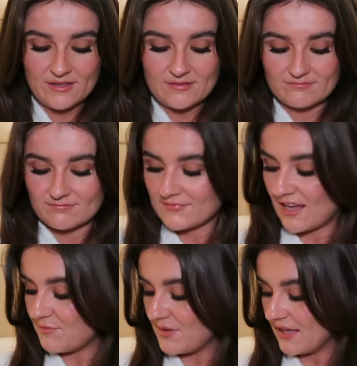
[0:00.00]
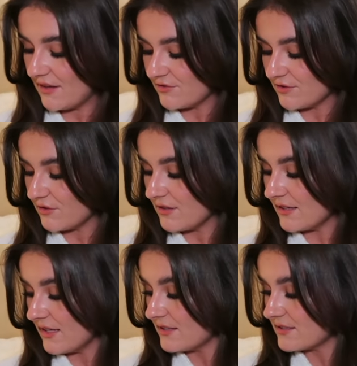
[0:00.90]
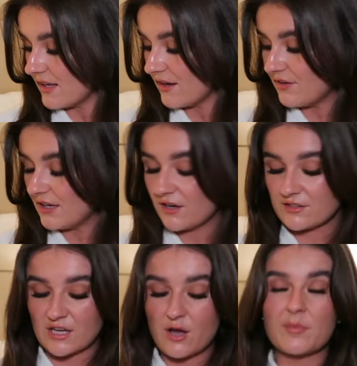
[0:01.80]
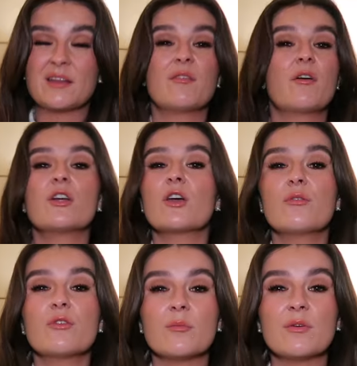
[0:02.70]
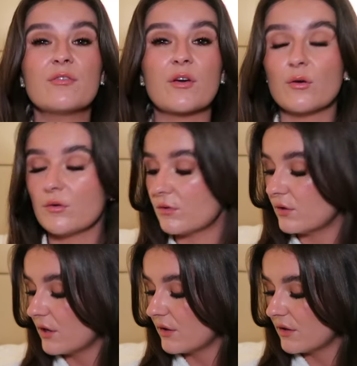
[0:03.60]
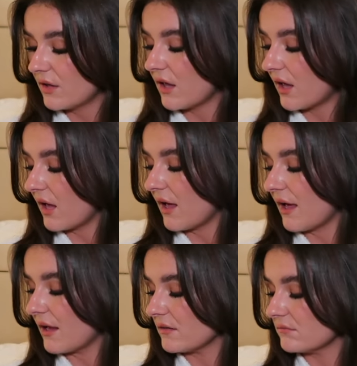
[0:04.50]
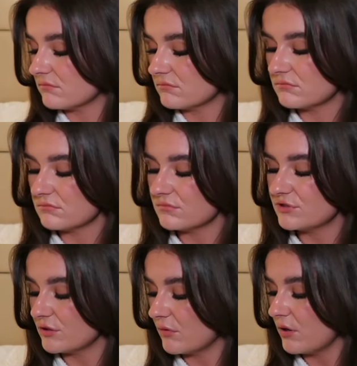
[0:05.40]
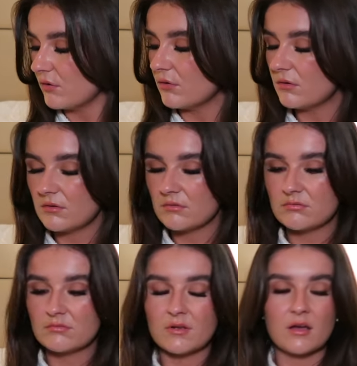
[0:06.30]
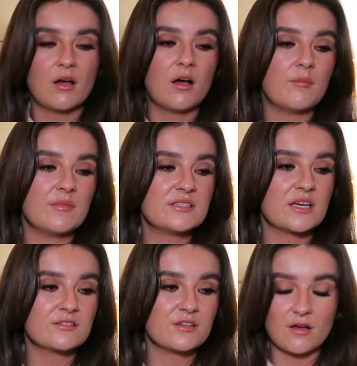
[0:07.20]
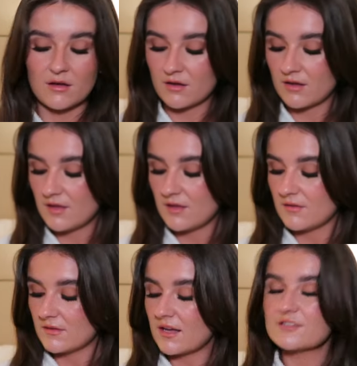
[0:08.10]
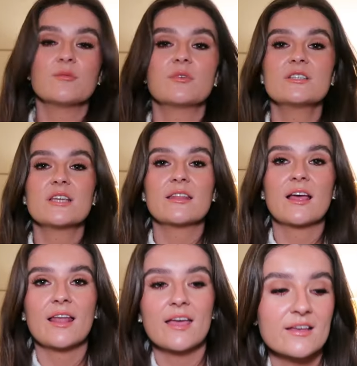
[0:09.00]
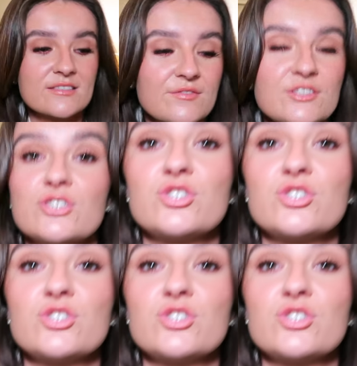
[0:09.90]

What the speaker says: I've been gifted all of this. I have any cards. I can't believe I've got to go through my phone and do a haul on my TikTok. I don't want to say that like as if it's a